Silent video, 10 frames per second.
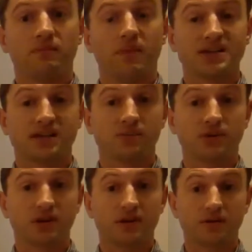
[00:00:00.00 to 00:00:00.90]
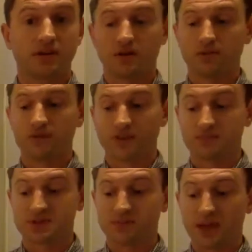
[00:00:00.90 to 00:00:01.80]
as I'm looking, for them
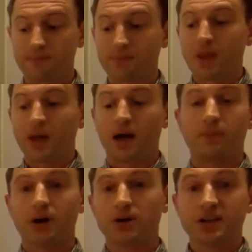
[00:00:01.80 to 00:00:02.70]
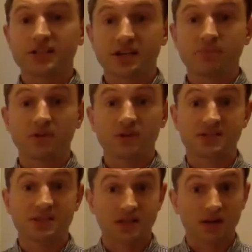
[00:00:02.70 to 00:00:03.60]
to be. A good example of this
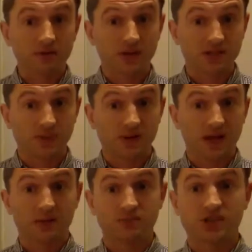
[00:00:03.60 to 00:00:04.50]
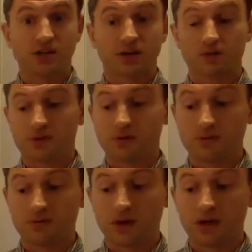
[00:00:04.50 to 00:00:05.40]
is another recipe that I'm sharing with
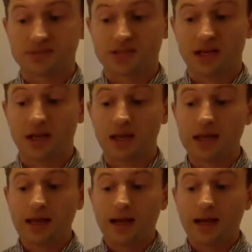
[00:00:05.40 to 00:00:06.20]
you today.